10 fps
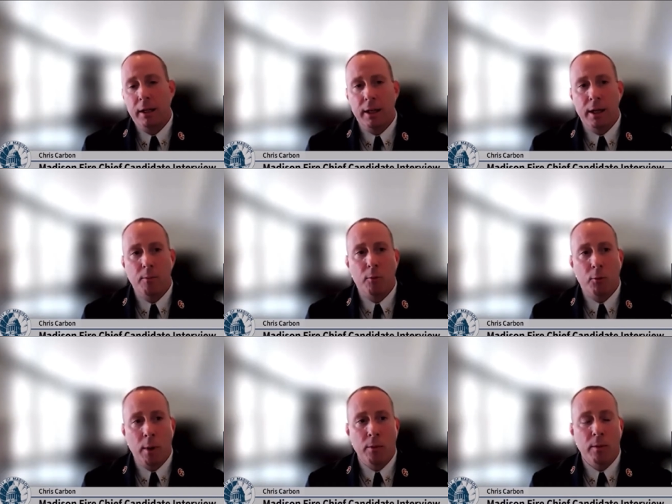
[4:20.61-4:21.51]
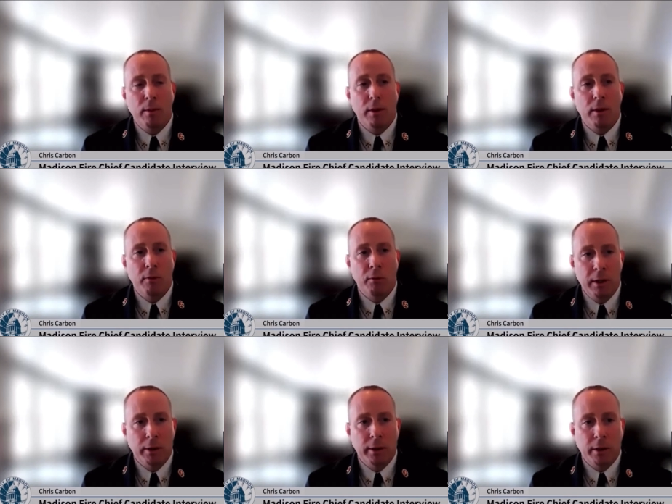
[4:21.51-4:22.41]
um, from the
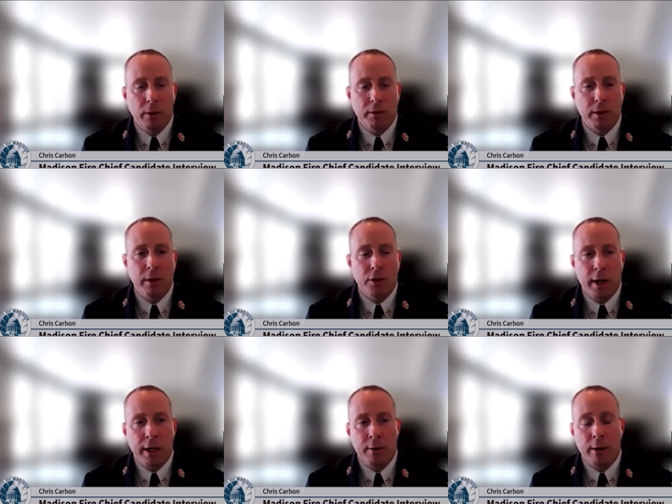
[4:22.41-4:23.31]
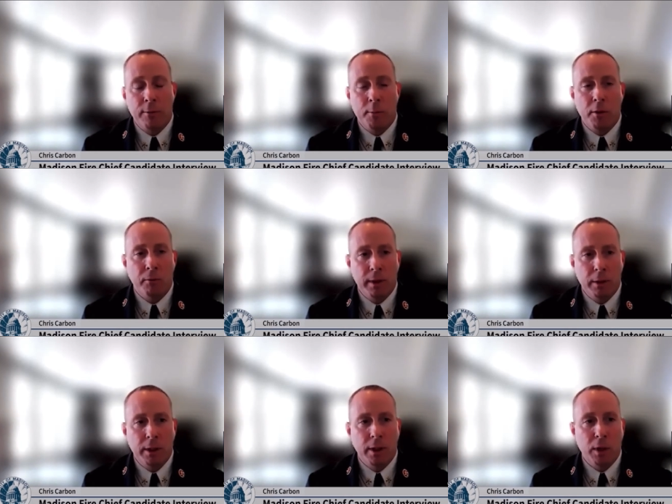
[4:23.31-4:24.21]
field and those that are generated from the
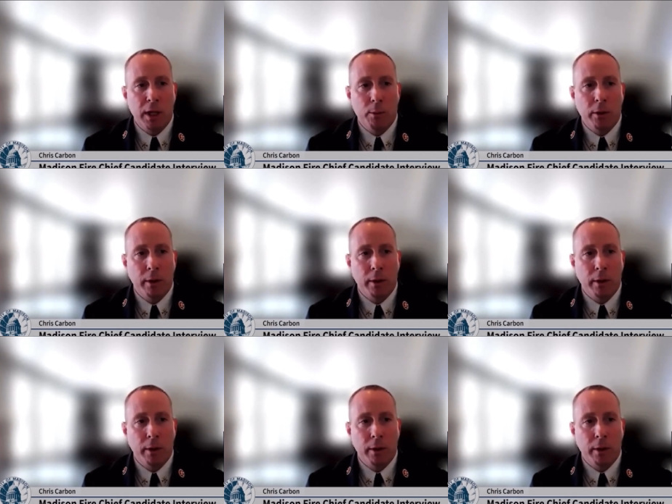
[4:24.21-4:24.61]
field and the people